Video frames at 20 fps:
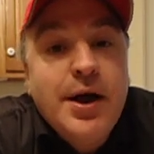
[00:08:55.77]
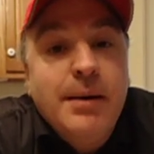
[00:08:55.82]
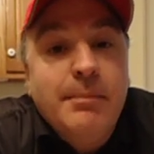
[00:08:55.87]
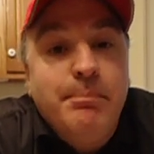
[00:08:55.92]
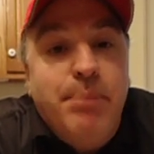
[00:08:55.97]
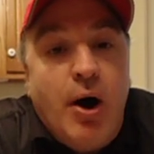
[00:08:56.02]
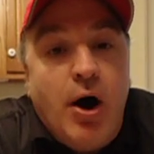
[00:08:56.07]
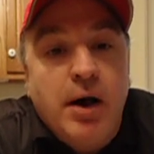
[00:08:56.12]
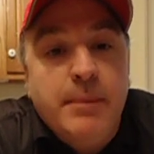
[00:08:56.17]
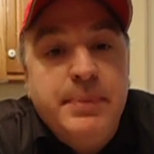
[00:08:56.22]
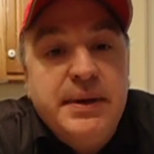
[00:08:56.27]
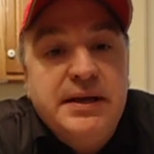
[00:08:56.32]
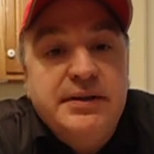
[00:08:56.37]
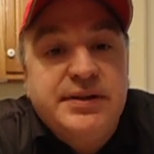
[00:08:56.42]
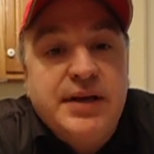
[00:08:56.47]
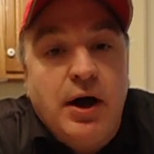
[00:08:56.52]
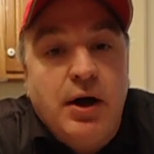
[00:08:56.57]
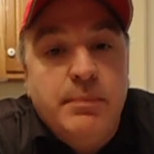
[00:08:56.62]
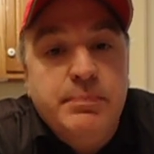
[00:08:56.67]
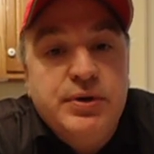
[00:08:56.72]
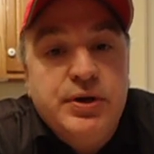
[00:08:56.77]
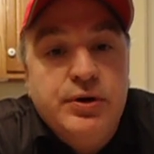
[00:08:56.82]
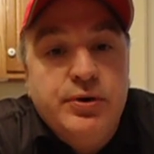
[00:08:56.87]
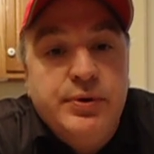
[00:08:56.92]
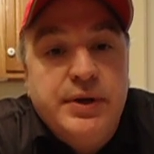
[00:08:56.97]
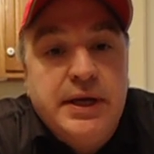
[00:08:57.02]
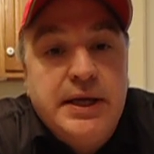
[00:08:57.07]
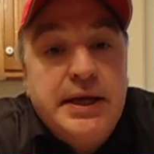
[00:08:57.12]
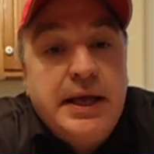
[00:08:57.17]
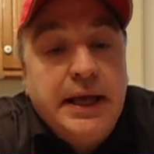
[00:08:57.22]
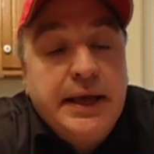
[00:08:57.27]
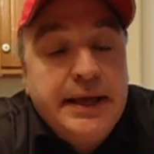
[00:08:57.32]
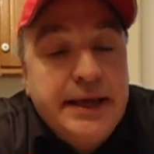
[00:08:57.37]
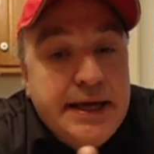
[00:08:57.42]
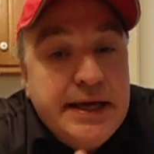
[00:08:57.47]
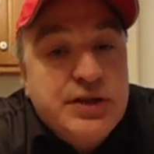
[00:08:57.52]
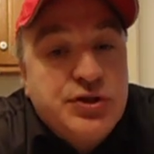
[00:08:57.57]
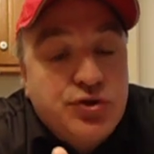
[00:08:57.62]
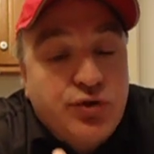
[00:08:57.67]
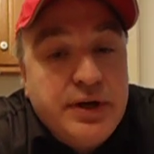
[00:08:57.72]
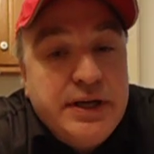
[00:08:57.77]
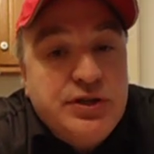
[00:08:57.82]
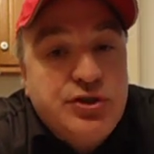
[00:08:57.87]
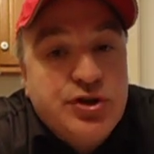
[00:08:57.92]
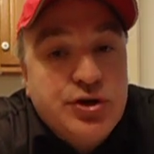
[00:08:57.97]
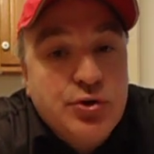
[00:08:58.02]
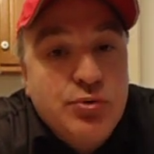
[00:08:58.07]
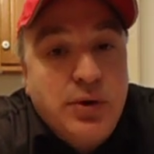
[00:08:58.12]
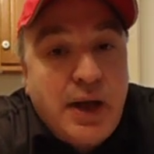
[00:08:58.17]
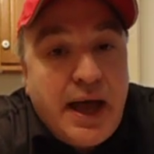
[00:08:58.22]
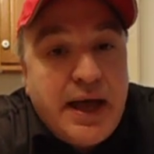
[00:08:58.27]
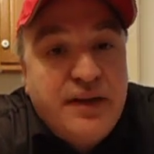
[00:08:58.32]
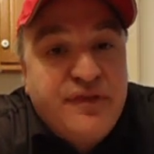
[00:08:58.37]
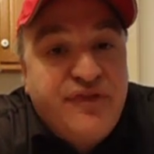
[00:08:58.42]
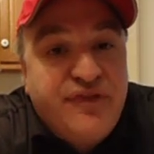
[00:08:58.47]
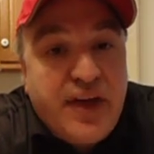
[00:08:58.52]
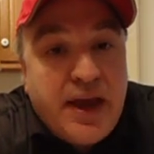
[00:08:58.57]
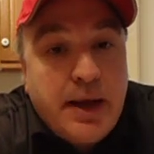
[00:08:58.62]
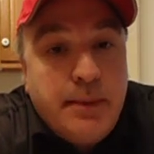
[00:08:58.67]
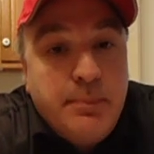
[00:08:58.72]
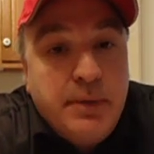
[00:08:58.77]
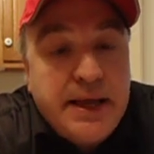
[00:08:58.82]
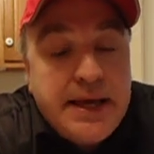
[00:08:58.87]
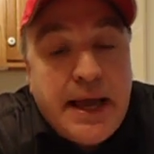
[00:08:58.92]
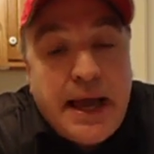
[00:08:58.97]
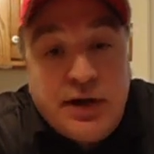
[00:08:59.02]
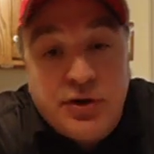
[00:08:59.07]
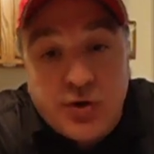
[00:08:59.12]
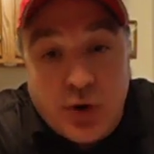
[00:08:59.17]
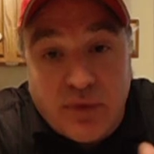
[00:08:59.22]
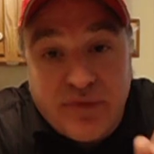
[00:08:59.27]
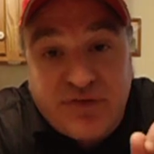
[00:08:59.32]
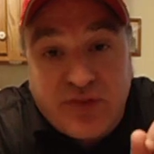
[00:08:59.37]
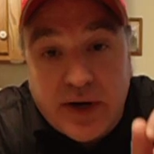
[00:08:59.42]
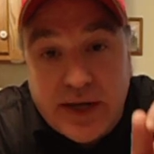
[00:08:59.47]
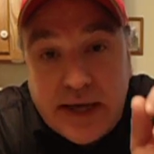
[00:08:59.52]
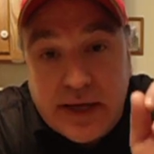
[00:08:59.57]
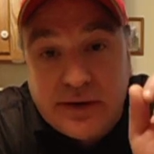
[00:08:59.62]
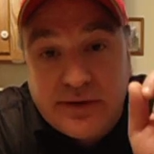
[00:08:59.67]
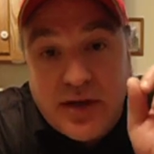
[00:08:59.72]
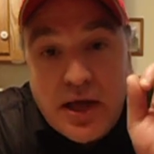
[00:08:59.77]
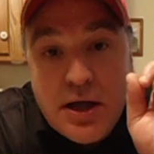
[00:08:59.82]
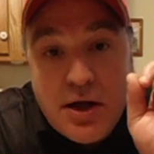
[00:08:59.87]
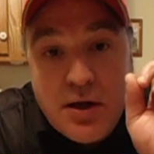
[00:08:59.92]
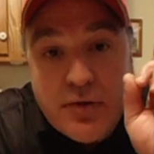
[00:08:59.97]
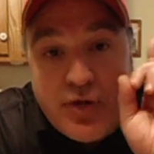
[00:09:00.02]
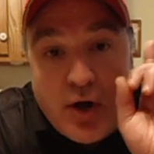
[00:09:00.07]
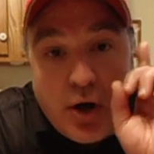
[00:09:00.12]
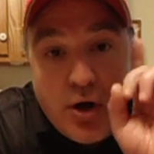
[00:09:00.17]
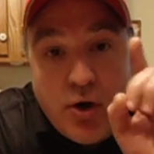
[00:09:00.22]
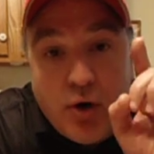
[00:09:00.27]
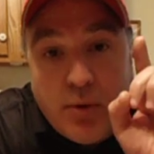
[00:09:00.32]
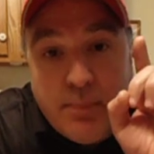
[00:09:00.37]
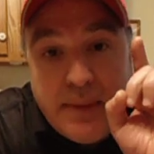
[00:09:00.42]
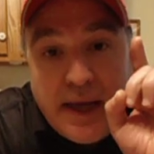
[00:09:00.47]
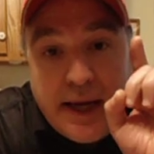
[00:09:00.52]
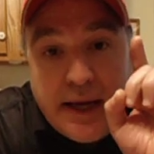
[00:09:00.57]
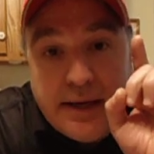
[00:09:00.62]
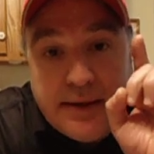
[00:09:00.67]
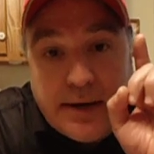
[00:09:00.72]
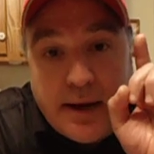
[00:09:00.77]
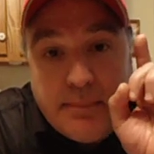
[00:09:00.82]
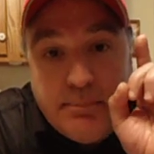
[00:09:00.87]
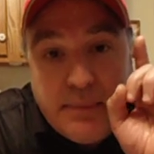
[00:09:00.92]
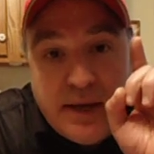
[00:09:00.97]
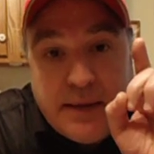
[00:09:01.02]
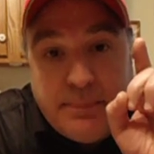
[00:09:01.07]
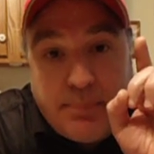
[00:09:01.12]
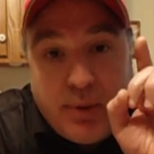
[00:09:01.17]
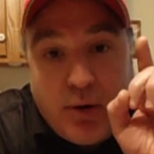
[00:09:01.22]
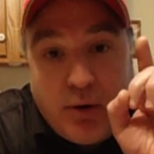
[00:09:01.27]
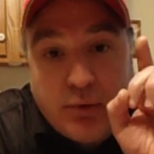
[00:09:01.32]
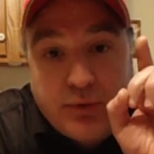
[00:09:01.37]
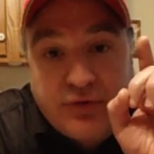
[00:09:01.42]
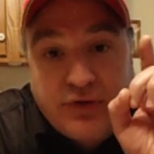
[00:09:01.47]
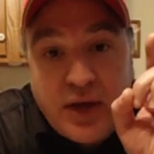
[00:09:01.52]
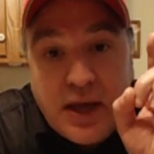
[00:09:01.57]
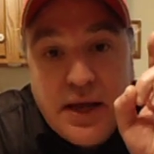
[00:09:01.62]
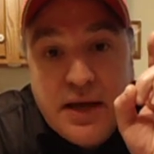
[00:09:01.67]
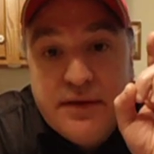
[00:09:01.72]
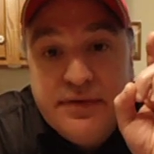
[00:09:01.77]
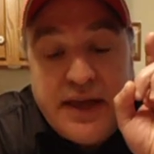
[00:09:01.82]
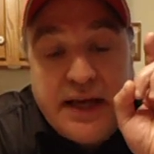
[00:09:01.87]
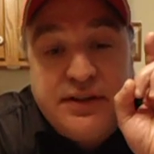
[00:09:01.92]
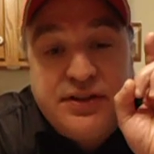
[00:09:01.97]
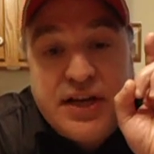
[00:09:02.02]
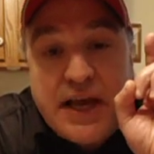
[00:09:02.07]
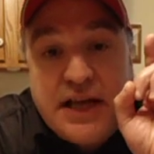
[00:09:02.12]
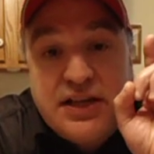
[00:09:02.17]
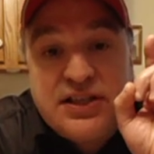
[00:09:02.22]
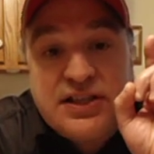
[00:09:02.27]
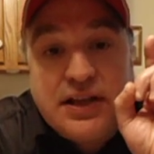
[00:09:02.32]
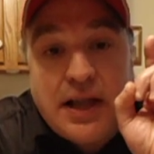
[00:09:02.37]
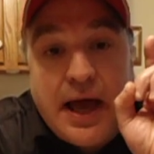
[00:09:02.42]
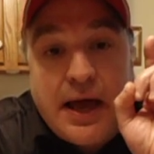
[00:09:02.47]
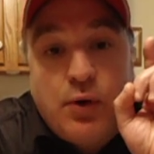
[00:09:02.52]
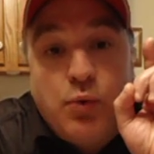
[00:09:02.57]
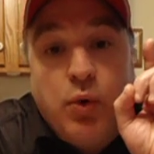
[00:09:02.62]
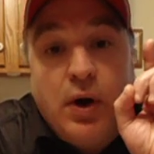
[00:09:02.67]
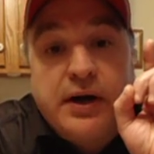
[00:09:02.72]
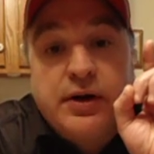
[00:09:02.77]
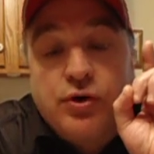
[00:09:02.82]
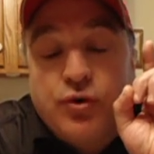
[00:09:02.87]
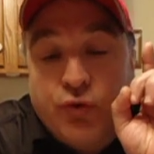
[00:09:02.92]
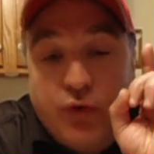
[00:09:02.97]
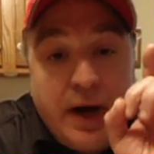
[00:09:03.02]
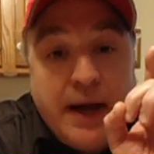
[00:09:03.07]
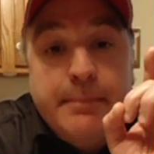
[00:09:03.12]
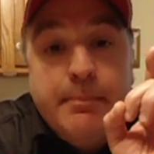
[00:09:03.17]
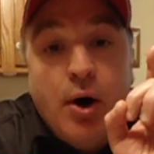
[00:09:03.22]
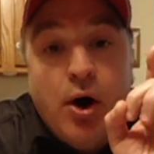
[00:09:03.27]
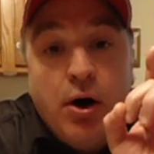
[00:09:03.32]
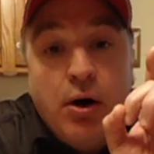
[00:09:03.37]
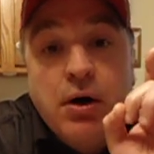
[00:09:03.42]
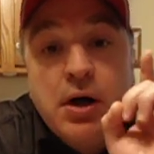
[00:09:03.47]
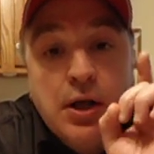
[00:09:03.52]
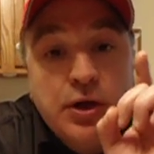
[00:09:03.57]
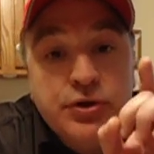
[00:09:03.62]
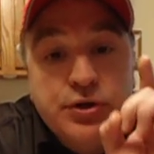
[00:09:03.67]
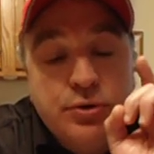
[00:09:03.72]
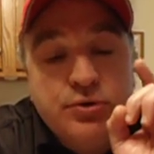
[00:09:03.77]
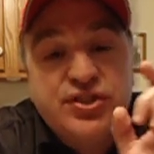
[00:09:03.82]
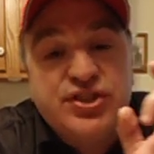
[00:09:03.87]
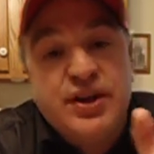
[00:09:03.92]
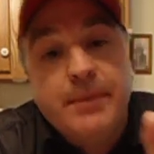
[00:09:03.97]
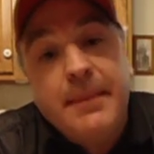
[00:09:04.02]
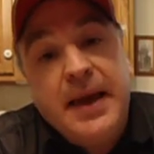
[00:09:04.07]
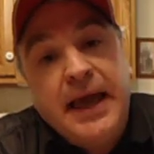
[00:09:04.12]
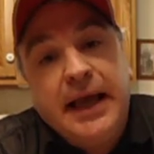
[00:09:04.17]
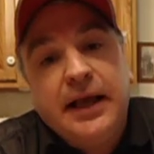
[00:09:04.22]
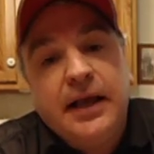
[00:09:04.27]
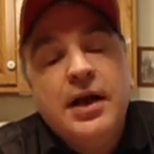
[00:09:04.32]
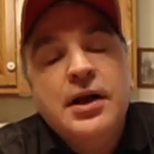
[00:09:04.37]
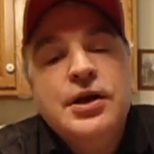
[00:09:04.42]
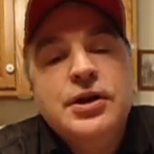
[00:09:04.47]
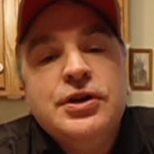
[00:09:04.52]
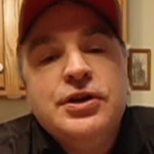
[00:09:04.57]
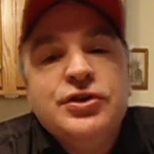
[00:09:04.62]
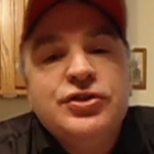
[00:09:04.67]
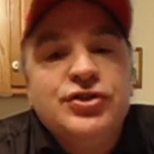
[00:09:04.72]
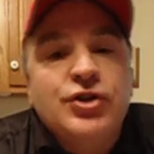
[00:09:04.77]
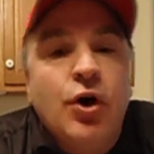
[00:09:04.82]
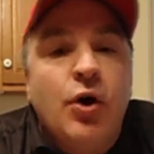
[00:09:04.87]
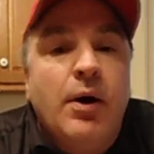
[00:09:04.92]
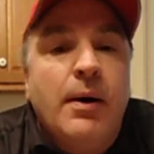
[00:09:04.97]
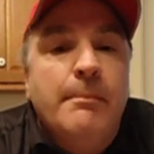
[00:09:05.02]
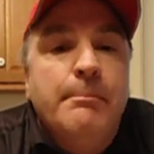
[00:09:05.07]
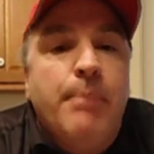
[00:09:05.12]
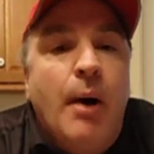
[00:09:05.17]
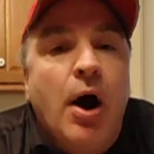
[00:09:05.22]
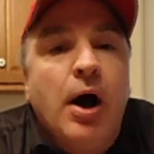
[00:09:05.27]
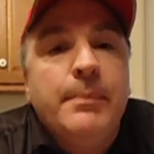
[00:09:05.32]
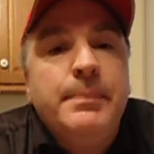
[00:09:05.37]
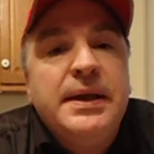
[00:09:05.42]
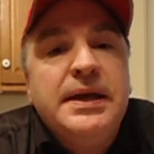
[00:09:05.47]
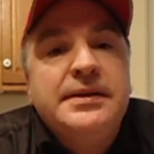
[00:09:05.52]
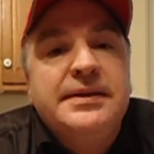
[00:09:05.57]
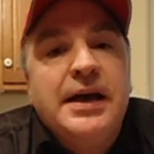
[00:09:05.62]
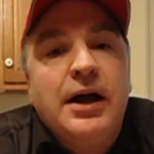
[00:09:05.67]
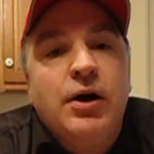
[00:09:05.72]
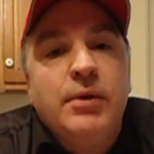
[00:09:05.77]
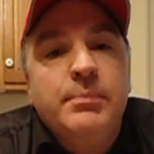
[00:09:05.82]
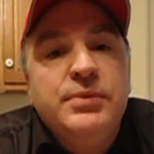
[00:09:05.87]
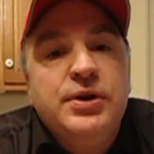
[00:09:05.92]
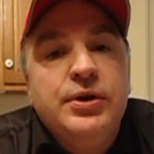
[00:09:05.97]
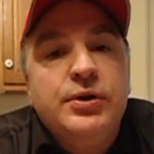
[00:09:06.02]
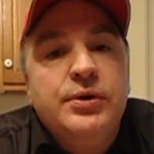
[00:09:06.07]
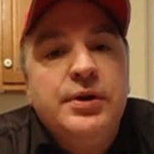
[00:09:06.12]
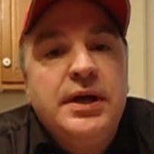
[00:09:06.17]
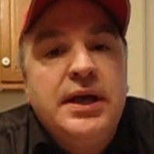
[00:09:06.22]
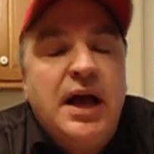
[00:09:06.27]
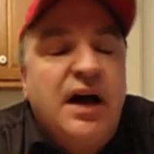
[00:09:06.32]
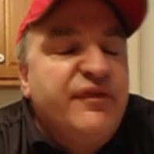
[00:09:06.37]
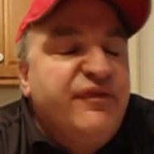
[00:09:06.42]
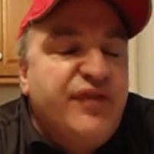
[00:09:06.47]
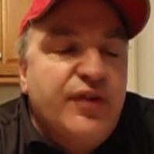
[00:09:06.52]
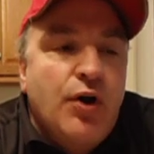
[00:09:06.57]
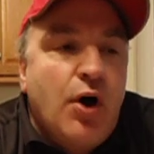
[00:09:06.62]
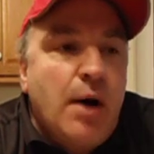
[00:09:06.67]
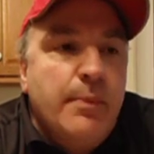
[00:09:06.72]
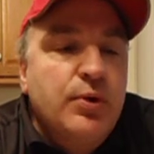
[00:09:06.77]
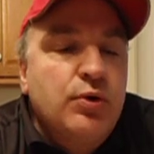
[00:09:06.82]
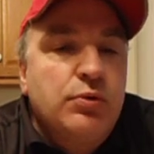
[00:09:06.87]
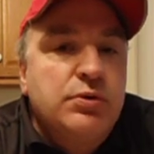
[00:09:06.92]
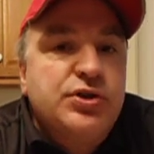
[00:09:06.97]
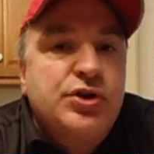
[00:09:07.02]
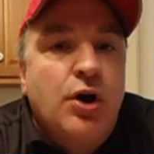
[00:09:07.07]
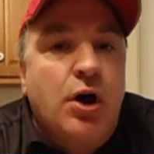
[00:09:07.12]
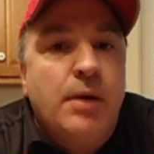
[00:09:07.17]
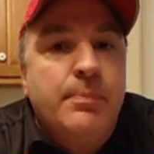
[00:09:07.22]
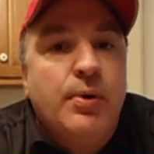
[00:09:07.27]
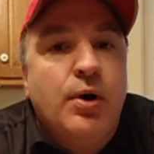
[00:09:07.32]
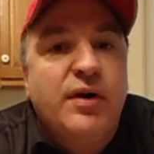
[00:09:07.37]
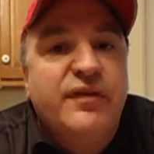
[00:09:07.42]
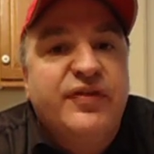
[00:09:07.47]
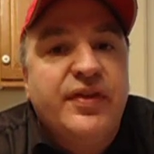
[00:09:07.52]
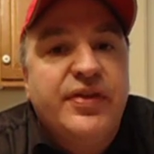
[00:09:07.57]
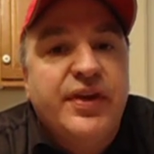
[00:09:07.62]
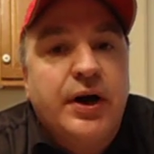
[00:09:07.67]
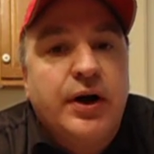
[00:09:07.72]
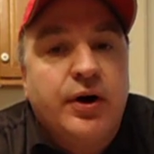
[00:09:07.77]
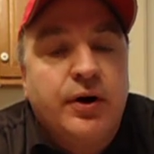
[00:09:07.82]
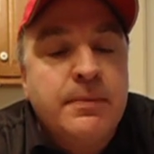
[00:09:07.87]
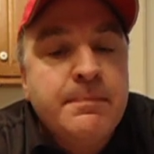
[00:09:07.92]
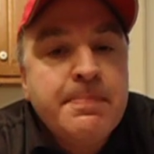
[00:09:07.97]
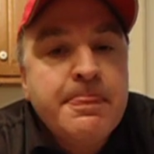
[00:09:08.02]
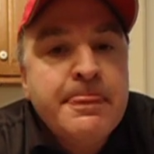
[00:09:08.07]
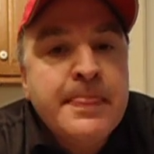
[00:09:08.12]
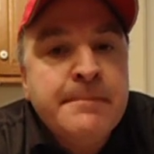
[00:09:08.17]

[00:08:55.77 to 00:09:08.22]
Bobby Del Muti, he treats you like family. And don't forget the homemade meatballs. They taste like what Grandma used to make. So Bobby Del Muti, a phenomenal job over there.